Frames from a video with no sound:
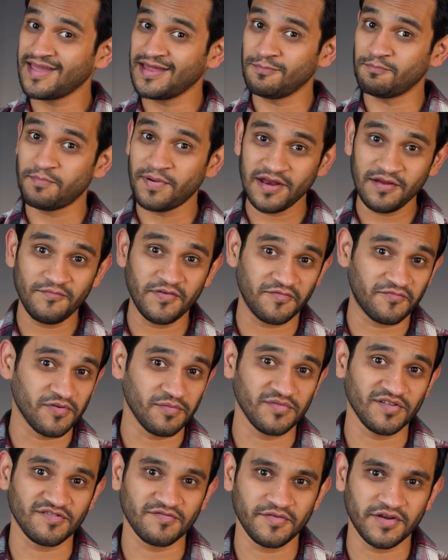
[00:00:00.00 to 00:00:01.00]
can benefit
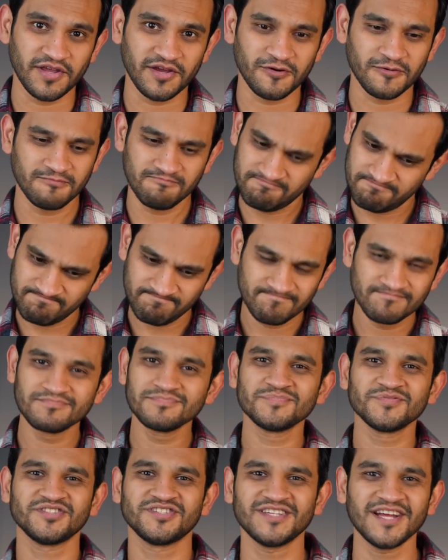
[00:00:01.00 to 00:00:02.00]
from this video,
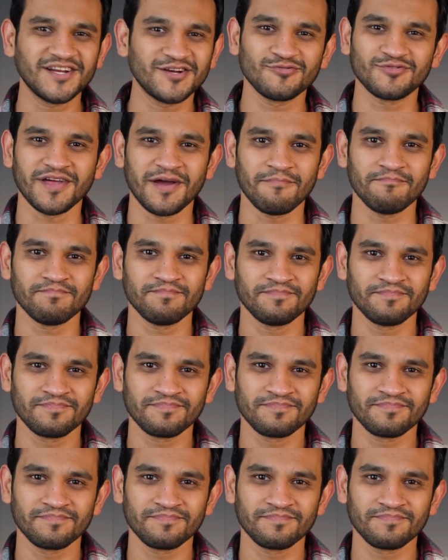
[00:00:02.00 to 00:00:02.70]
send it to them.